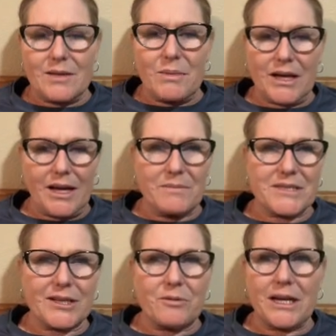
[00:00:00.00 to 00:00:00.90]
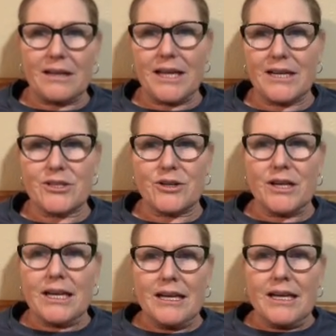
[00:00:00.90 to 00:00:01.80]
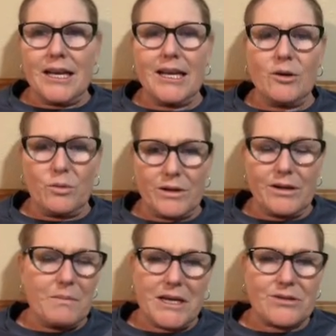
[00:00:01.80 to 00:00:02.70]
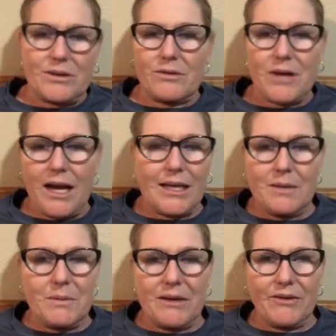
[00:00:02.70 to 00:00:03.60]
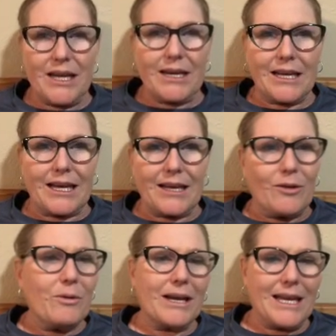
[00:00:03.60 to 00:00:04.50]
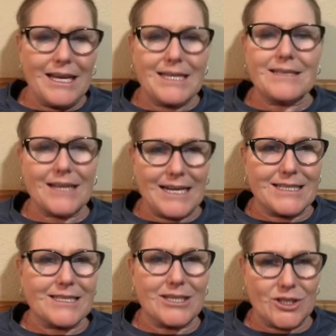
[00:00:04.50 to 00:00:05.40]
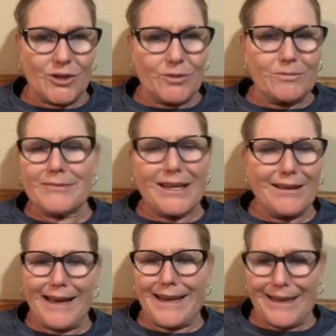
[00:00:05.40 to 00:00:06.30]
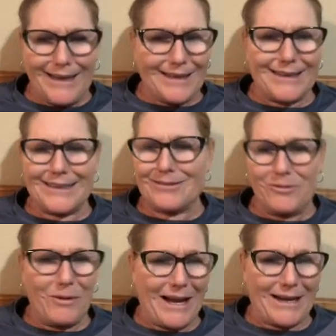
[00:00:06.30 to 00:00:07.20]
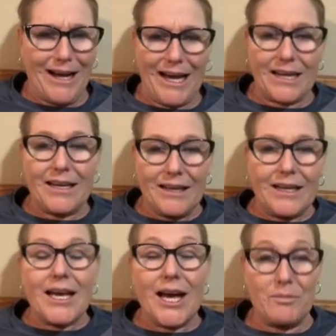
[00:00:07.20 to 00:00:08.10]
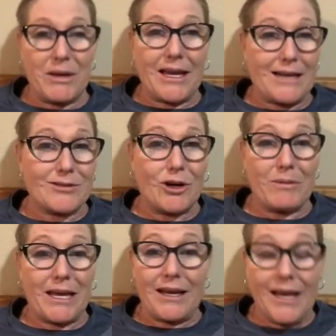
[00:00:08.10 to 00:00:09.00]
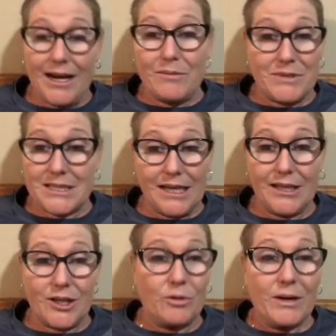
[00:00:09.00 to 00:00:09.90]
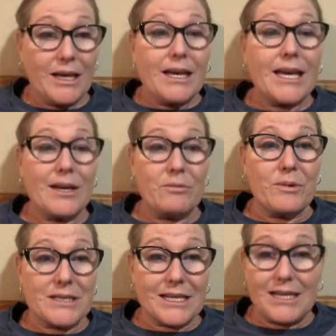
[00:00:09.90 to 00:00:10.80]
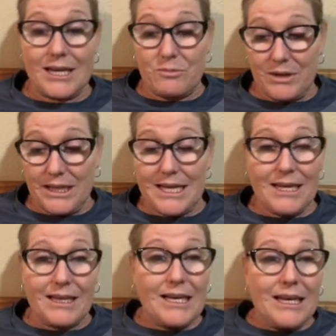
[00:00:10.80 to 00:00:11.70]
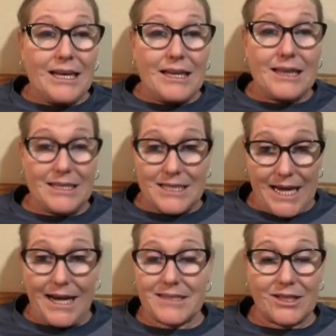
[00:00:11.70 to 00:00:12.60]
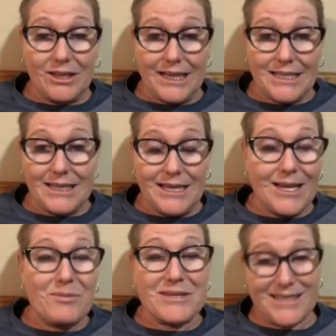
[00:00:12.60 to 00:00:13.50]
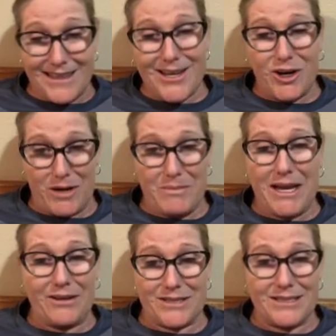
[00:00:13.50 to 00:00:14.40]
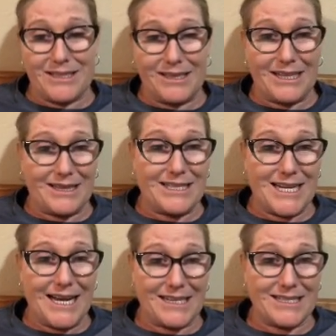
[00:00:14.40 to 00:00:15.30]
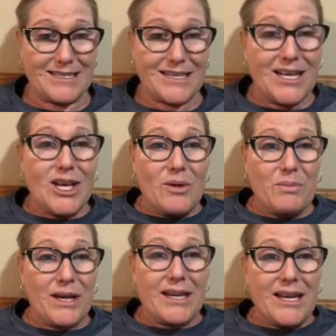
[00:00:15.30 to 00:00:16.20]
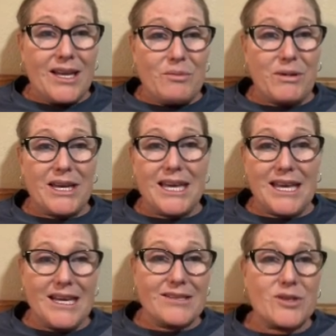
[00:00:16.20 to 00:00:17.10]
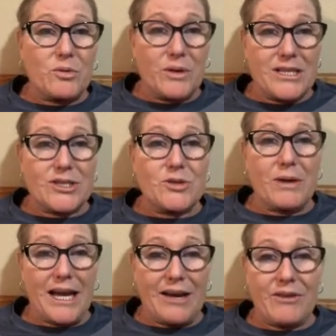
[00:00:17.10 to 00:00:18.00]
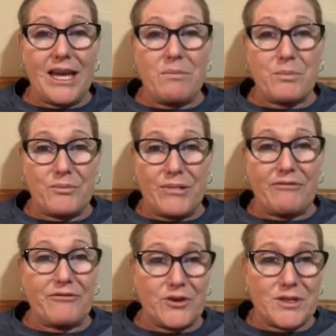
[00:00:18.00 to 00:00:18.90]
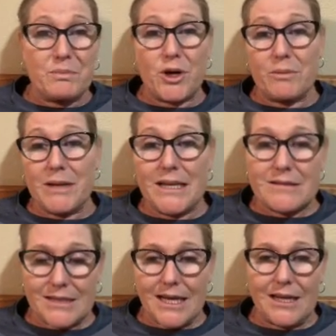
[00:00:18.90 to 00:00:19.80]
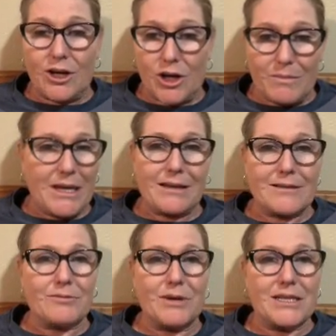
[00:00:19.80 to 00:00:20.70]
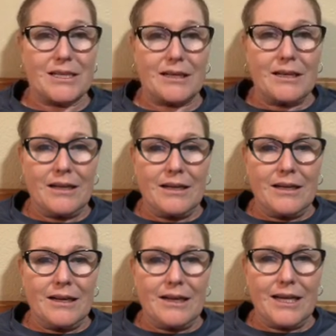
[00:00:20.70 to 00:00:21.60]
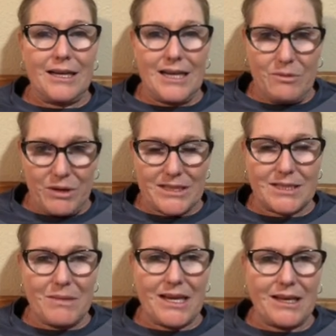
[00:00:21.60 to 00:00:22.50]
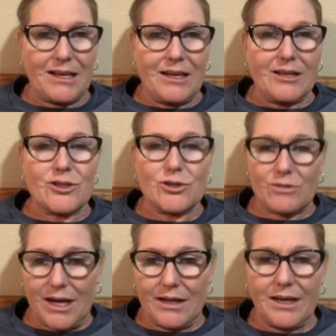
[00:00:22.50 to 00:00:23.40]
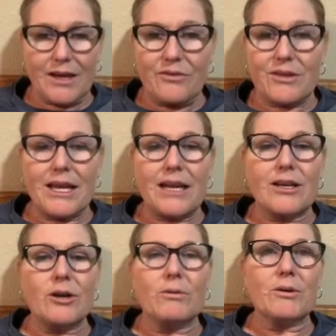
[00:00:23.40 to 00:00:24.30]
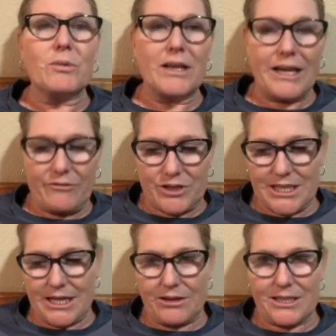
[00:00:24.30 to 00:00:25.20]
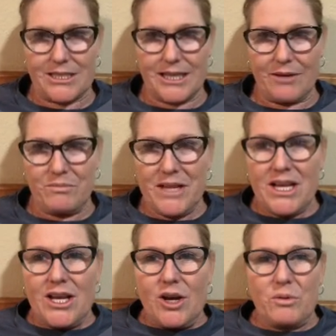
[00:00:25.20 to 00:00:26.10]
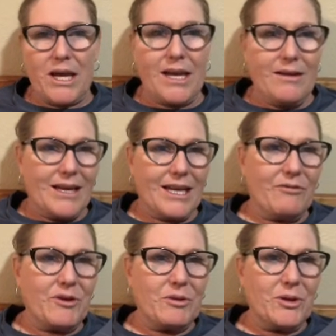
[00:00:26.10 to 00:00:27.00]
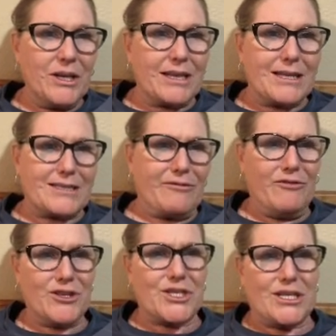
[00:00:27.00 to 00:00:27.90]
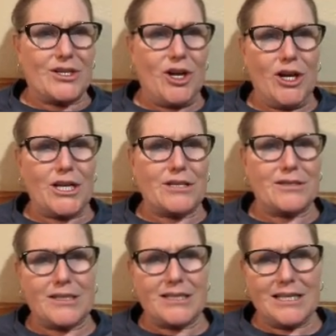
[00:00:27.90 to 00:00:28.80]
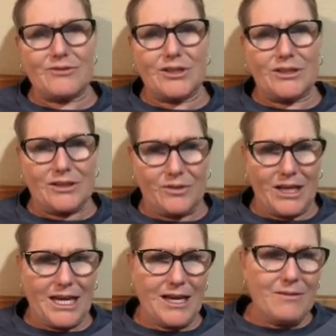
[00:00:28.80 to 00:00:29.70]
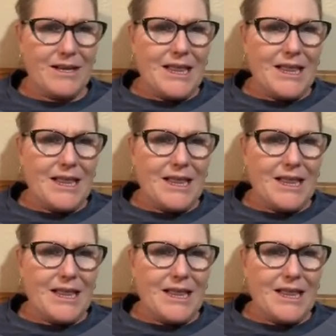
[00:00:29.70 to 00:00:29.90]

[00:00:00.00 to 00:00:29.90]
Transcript: becomes the Great Elector, in order to make sure they're not going to be invaded again, what he decides to do, like, why not? A big ass army. And I'm telling you, the tax collecting thing, he would send the army out to collect the taxes. But he is going to have the first permanent standing army in this region. And he wants to make it strong enough that no one will ever challenge them. Okay? And if you look at this, efficient, honest, successful, okay?